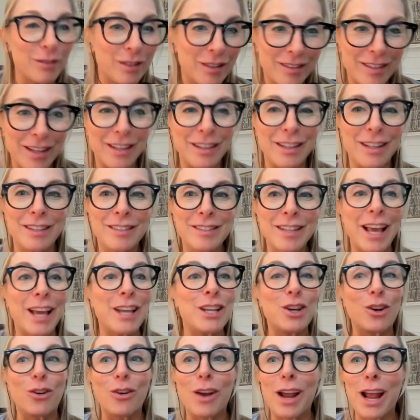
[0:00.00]
to say this, at
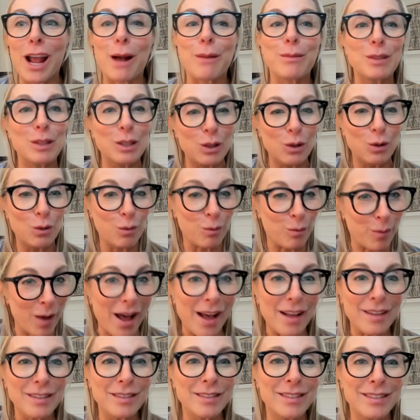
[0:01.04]
your absolute
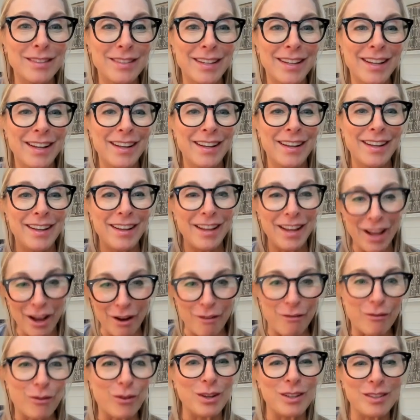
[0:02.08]
best
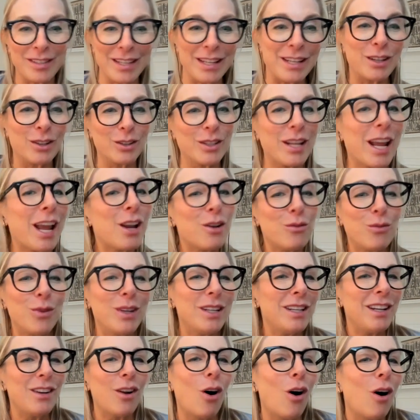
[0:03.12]
every single day? And we
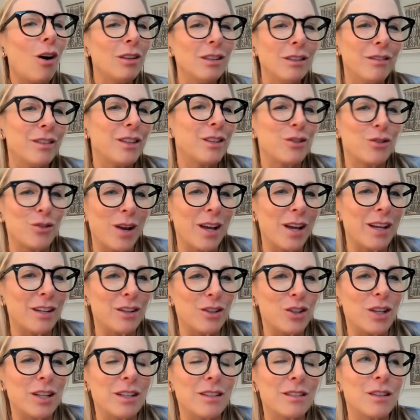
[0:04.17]
need all of the
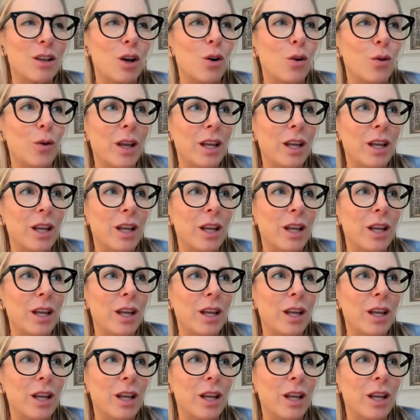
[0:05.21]
strategies. So